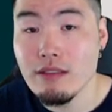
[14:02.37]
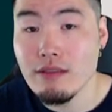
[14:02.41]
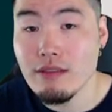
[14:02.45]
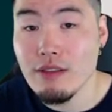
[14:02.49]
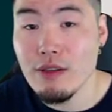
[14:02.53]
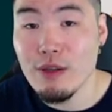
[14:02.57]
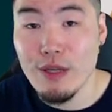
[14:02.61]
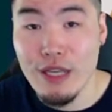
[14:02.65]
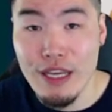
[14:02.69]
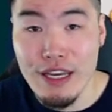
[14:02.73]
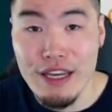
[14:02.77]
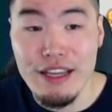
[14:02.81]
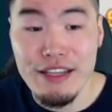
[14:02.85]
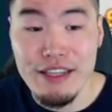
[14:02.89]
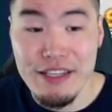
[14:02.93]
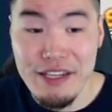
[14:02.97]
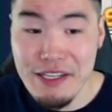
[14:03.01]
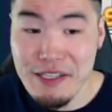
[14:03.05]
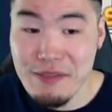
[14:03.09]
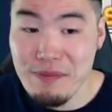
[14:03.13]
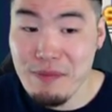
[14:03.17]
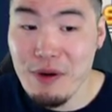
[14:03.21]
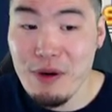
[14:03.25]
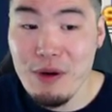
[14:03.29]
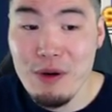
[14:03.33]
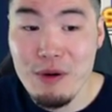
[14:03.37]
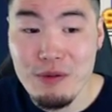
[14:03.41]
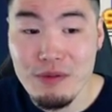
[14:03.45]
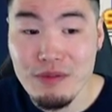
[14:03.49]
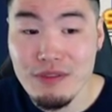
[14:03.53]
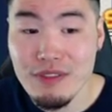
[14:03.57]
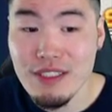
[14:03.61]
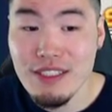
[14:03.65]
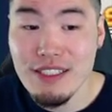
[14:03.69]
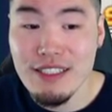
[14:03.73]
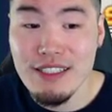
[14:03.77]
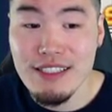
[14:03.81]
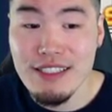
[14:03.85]
Okay, Dispo.
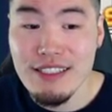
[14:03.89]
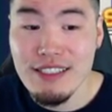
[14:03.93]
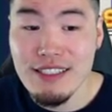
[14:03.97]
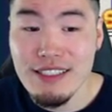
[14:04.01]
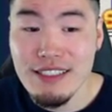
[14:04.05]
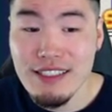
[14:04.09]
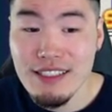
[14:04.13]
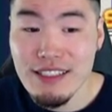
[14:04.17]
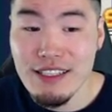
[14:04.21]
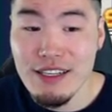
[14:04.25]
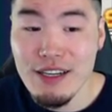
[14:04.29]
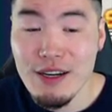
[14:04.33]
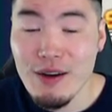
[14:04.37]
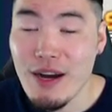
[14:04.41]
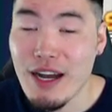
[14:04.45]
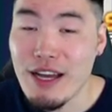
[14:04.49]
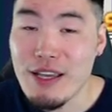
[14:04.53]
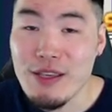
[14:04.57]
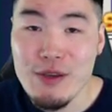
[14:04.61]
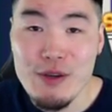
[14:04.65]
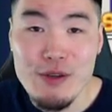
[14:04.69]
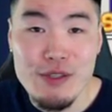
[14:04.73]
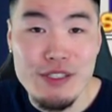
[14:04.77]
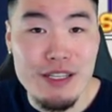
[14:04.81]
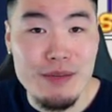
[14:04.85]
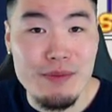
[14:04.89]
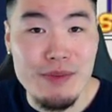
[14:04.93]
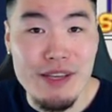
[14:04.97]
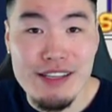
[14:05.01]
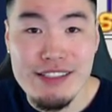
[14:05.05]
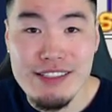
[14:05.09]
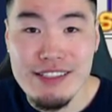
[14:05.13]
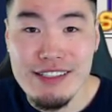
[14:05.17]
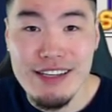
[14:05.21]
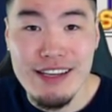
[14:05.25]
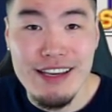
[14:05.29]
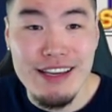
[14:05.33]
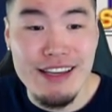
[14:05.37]
You know, I used him
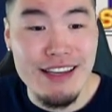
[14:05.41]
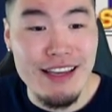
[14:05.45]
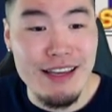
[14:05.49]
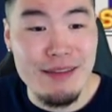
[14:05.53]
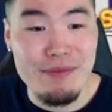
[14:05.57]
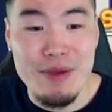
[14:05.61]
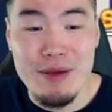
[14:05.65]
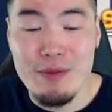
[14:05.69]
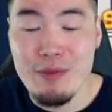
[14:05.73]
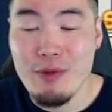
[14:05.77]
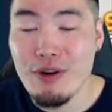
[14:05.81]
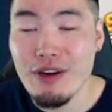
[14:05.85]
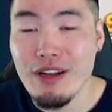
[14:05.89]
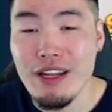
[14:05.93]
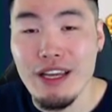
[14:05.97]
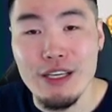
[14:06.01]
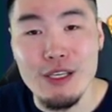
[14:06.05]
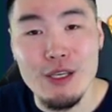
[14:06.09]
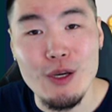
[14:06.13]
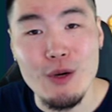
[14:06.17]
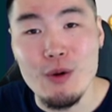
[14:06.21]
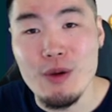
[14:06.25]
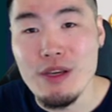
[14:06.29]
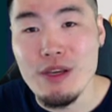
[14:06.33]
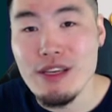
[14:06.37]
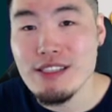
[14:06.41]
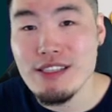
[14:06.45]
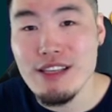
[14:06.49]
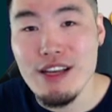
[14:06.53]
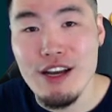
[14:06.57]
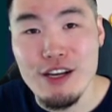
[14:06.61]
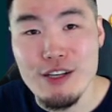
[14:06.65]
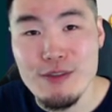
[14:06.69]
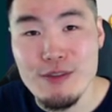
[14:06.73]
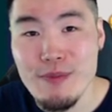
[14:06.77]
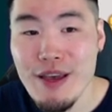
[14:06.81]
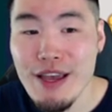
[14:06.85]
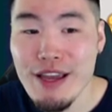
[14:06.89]
yesterday, and people were like, "Yo, he
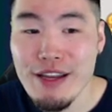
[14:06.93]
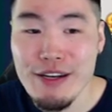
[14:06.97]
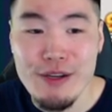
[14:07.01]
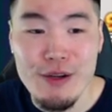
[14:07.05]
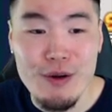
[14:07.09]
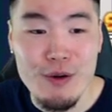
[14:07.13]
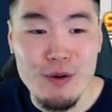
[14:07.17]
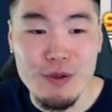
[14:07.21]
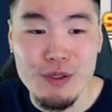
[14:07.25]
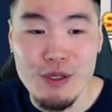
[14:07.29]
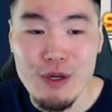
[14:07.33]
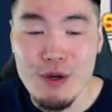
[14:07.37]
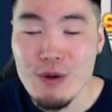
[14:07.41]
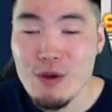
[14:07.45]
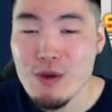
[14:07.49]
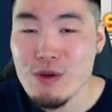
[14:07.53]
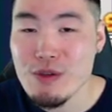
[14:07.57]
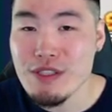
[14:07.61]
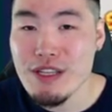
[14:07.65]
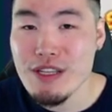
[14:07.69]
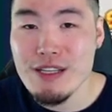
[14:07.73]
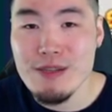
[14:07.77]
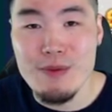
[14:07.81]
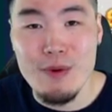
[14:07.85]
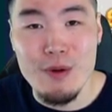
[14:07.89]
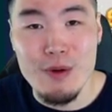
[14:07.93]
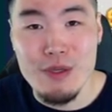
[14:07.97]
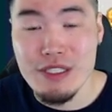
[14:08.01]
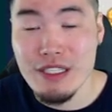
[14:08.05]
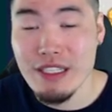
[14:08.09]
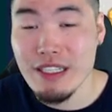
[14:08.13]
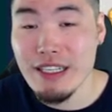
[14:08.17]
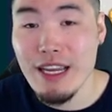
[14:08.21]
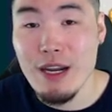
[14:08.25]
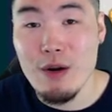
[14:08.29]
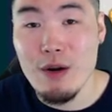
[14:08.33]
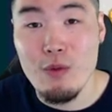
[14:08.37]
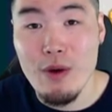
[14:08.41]
sucks, man. Don't don't use Dispo. It's gonna
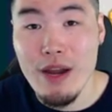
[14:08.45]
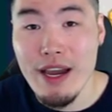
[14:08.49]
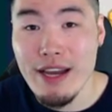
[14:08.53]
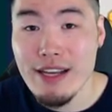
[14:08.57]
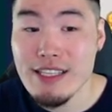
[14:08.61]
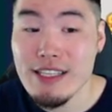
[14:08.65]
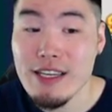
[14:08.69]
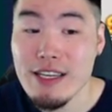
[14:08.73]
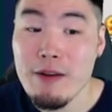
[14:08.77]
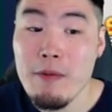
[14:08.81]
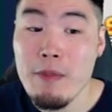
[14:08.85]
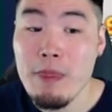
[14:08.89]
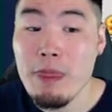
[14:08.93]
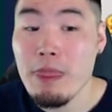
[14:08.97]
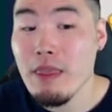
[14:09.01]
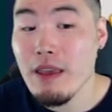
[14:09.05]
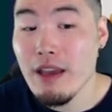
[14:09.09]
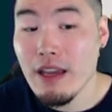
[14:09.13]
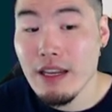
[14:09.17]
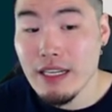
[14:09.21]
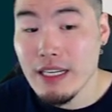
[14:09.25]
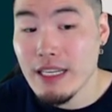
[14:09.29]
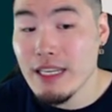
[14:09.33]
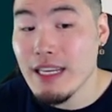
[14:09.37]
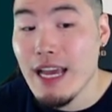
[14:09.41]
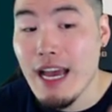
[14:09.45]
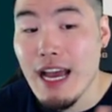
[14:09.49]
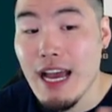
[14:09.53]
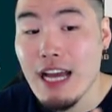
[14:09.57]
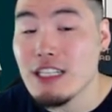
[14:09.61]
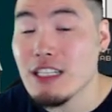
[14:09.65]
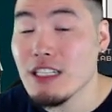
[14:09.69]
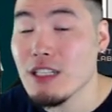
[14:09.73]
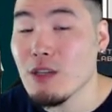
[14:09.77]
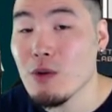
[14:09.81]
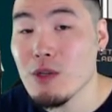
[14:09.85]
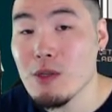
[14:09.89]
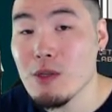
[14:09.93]
get wrecked." And he
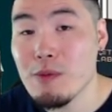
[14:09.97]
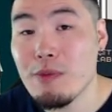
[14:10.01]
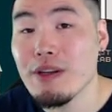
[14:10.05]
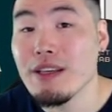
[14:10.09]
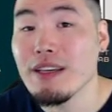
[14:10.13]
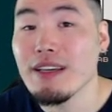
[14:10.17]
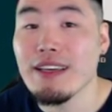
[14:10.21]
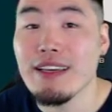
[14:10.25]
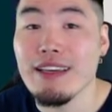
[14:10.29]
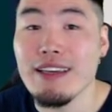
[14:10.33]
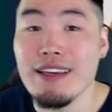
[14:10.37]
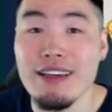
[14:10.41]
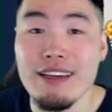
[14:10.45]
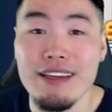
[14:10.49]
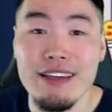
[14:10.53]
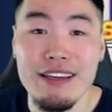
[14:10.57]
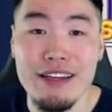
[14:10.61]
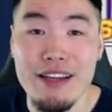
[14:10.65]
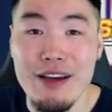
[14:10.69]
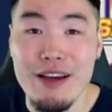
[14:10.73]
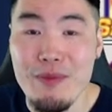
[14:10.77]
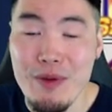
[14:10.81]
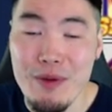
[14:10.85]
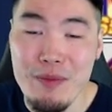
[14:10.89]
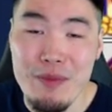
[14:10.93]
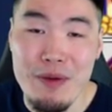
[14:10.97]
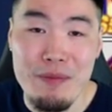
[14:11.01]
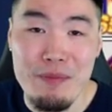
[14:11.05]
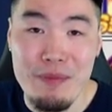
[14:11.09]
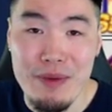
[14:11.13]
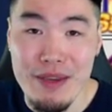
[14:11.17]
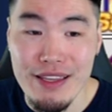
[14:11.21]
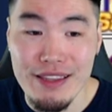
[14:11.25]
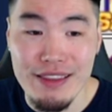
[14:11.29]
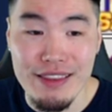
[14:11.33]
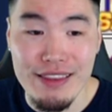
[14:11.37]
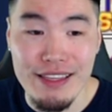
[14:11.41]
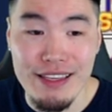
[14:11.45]
actually was pretty key in helping me
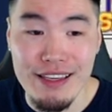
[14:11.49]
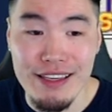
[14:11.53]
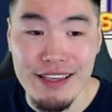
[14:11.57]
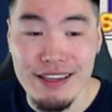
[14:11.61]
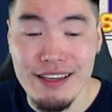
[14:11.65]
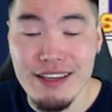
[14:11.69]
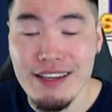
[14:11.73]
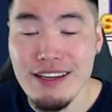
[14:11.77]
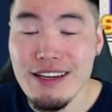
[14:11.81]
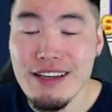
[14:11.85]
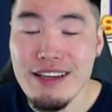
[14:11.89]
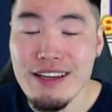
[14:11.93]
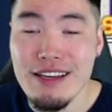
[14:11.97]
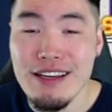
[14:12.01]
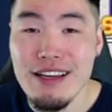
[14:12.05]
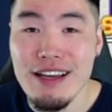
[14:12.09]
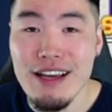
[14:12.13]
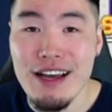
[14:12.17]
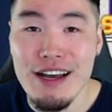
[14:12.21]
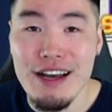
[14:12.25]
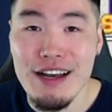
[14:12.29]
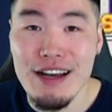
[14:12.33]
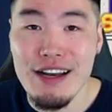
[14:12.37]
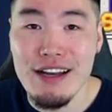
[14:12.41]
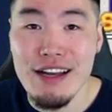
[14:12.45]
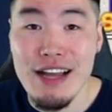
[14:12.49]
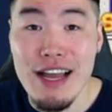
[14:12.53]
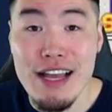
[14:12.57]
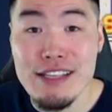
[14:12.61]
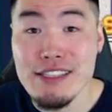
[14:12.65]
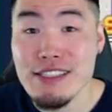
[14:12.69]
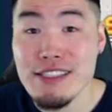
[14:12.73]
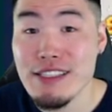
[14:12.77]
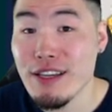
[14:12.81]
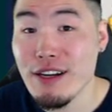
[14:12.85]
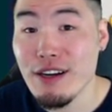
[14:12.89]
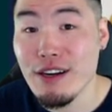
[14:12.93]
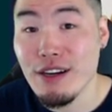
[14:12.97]
beat the uh,
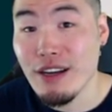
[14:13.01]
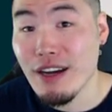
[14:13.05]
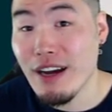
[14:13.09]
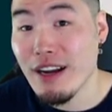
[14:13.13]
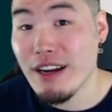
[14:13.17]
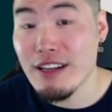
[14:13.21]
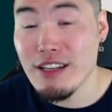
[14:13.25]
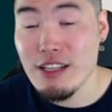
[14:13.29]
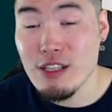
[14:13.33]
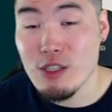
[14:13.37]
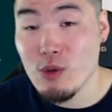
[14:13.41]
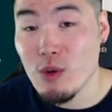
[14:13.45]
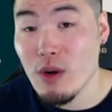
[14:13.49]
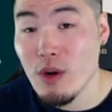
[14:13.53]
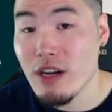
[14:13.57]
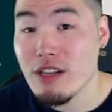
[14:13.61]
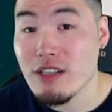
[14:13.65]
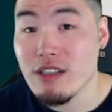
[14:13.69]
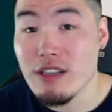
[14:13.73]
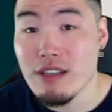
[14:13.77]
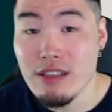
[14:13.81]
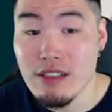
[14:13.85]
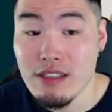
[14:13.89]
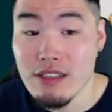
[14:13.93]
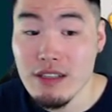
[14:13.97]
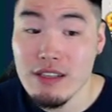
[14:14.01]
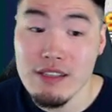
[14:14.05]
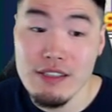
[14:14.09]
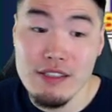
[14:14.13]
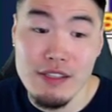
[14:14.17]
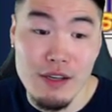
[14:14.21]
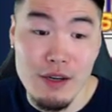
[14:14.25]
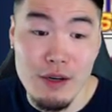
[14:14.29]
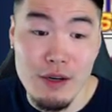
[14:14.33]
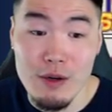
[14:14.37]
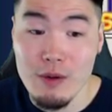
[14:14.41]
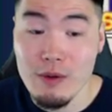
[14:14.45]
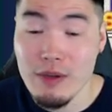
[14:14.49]
STR God of Destruction.
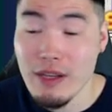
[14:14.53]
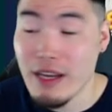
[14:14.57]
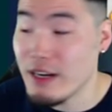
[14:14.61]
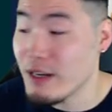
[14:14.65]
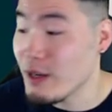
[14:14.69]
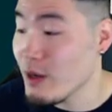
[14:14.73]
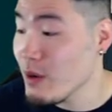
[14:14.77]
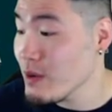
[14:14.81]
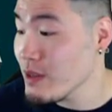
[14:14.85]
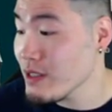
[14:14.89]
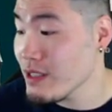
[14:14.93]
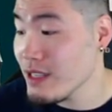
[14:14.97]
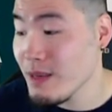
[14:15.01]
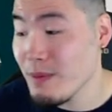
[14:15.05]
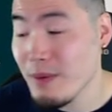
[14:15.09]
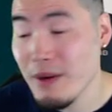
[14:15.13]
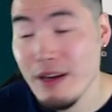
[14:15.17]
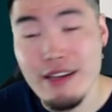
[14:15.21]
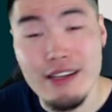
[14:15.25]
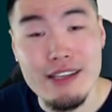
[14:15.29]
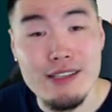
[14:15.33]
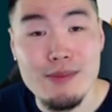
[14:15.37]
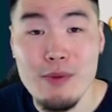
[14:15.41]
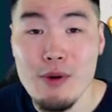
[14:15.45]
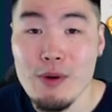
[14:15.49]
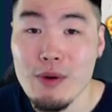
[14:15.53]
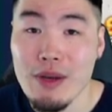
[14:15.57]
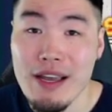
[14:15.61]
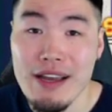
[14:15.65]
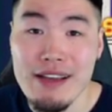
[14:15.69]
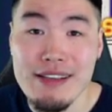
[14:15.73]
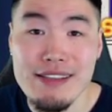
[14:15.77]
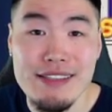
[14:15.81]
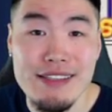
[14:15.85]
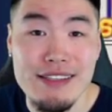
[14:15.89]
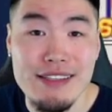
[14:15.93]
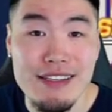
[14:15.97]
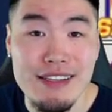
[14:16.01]
So yeah, don't sleep on Dispo, guys.